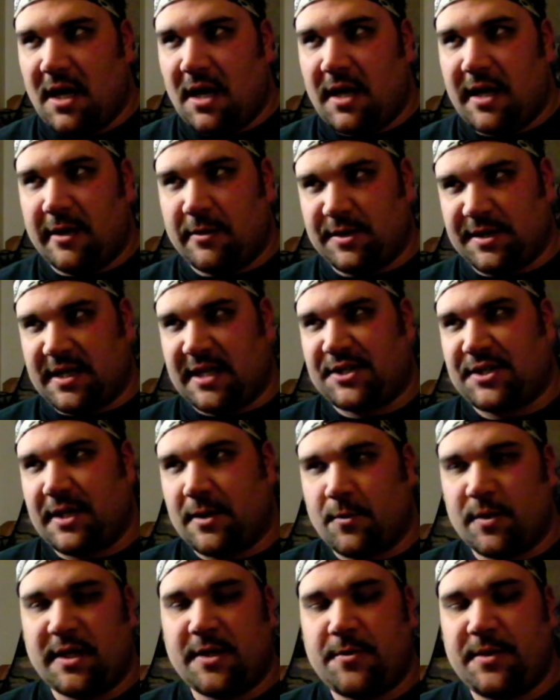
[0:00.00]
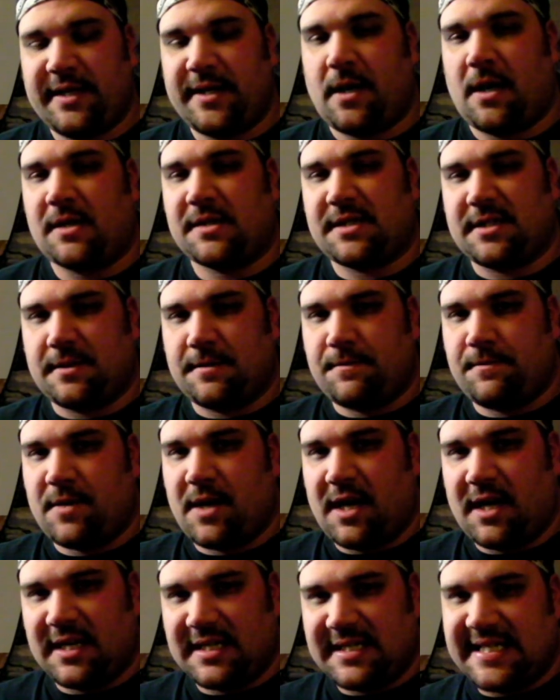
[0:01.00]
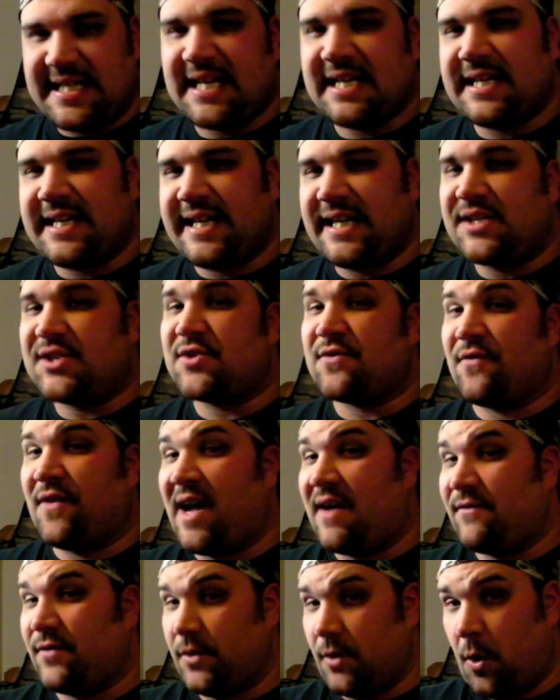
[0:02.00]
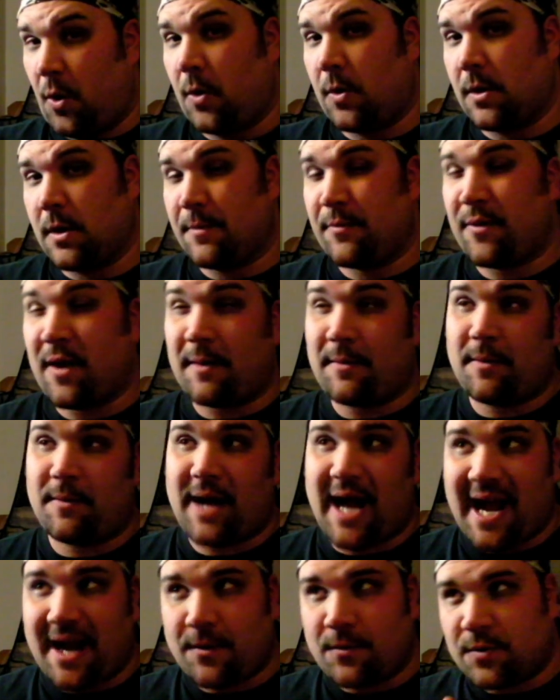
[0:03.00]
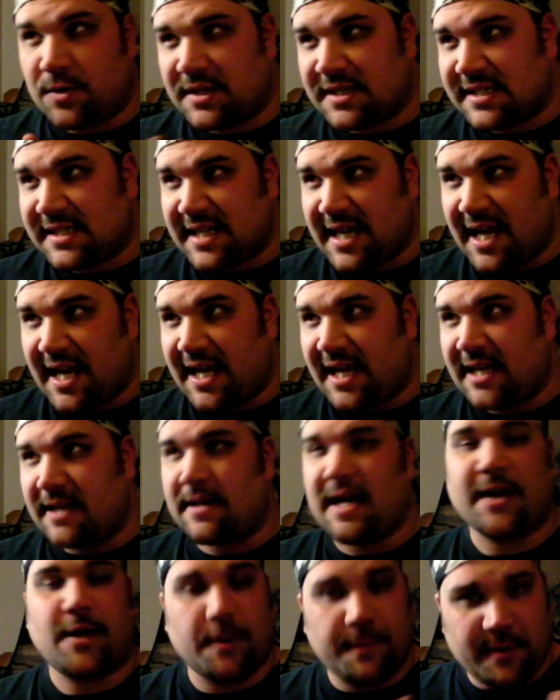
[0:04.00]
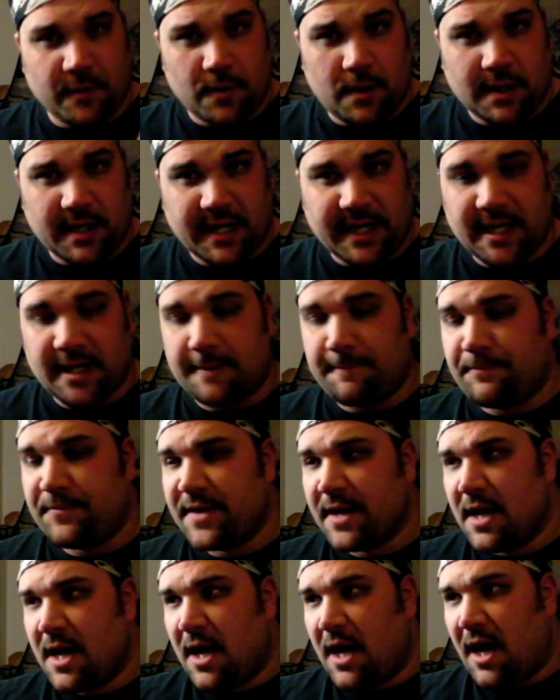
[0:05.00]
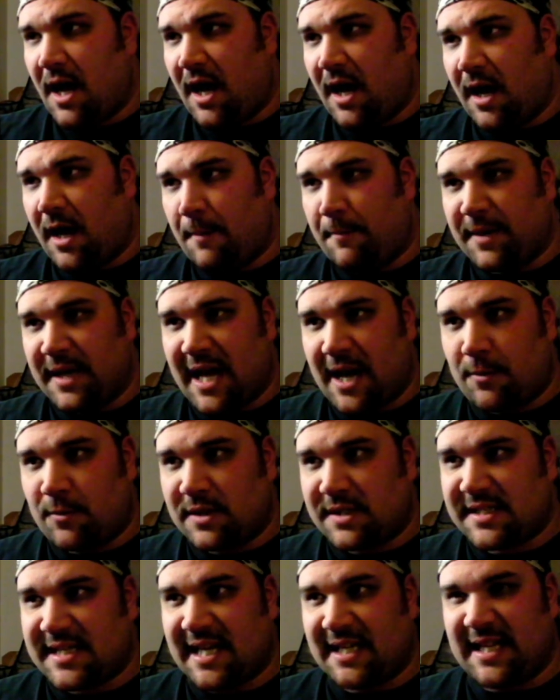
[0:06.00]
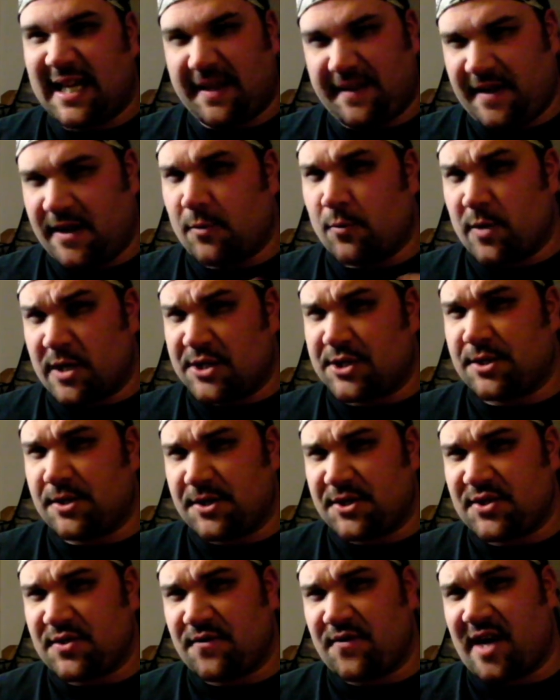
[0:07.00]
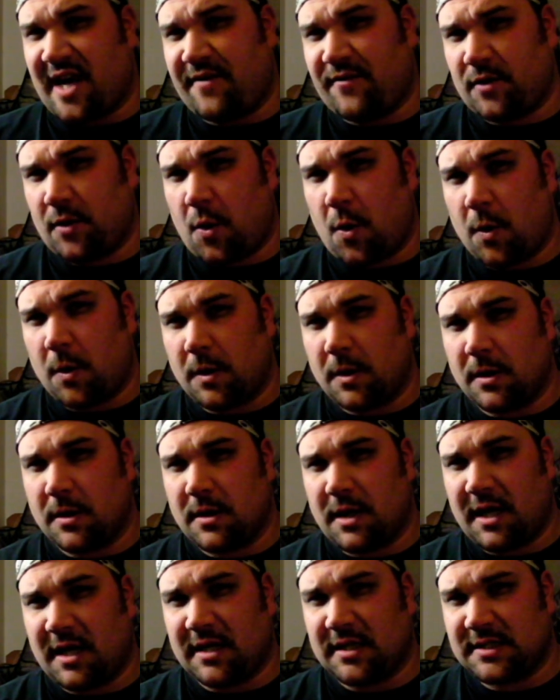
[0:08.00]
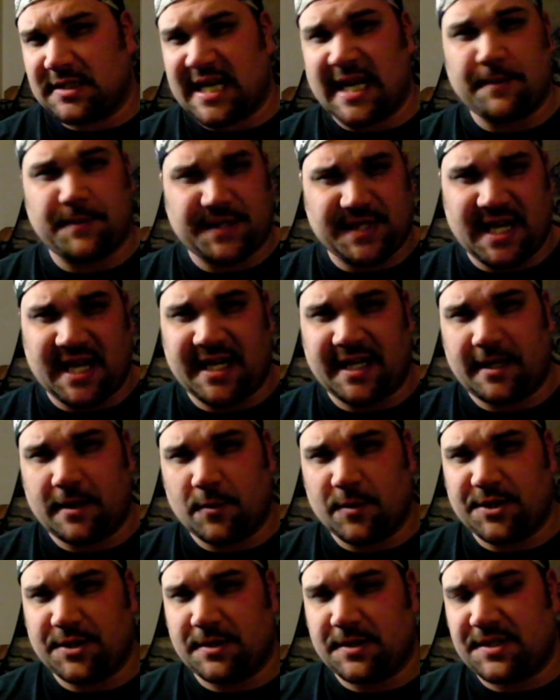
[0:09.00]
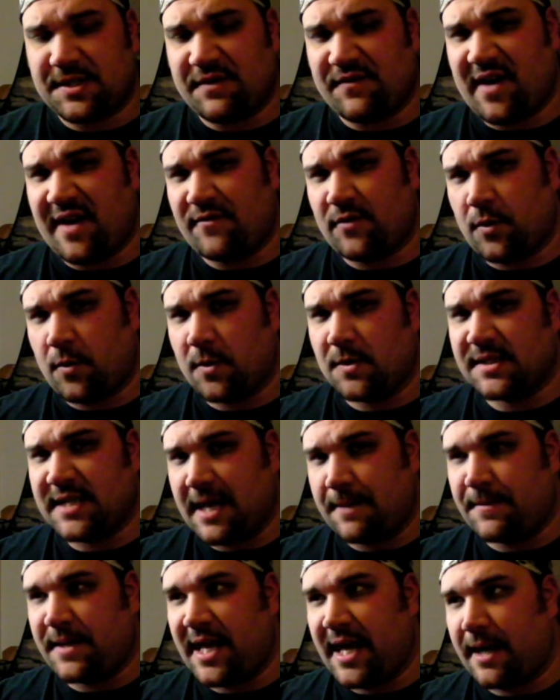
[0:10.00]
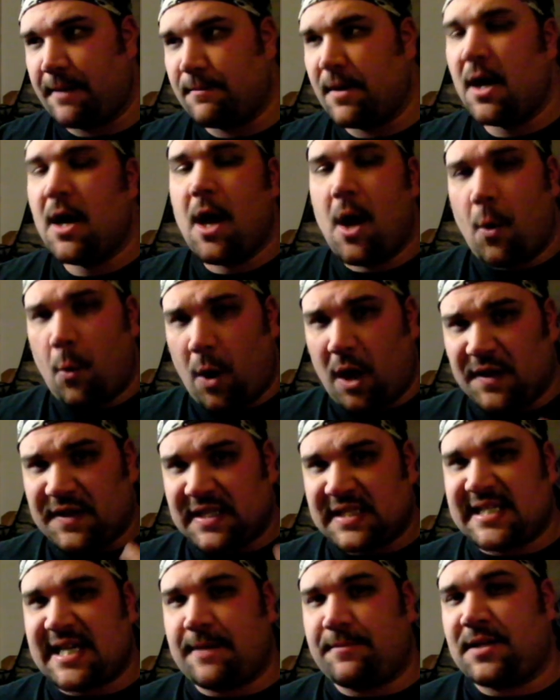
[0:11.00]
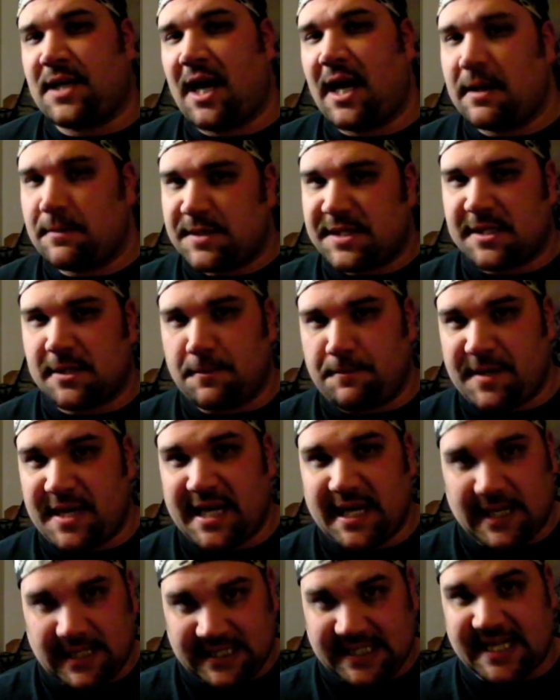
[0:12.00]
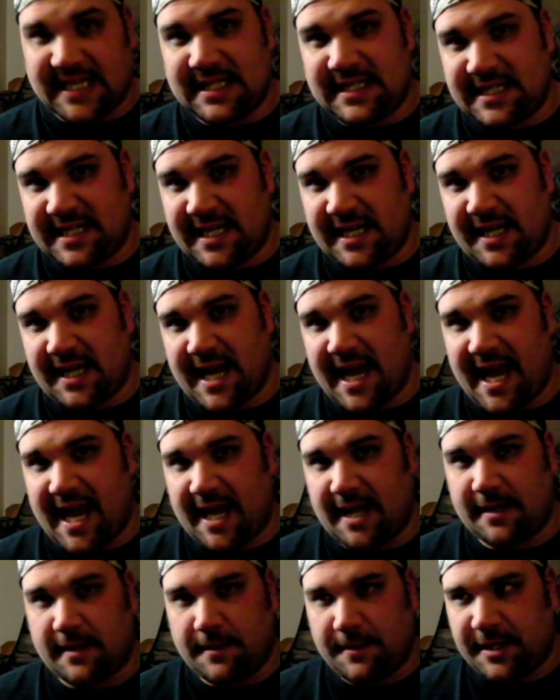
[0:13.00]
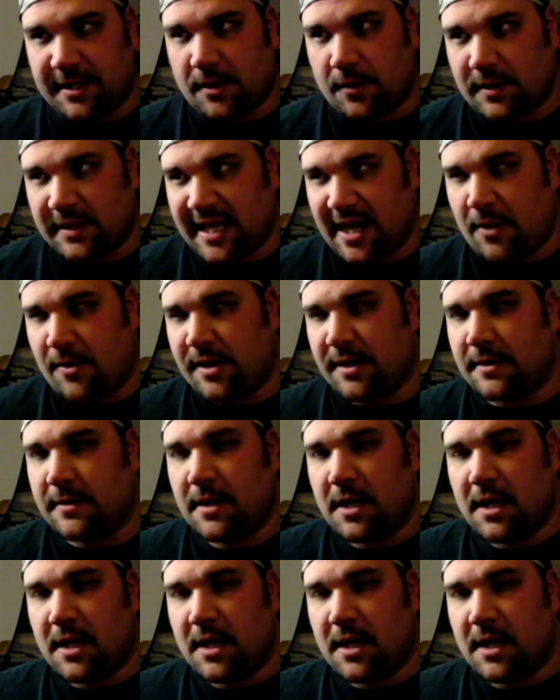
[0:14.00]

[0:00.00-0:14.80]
It was actually a really, really awesome D&D survival horror. Probably, I would say, I could be wrong again, but I would say like the original survival horror type setting, original survival horror type game, while at the same time still being D&D and allowing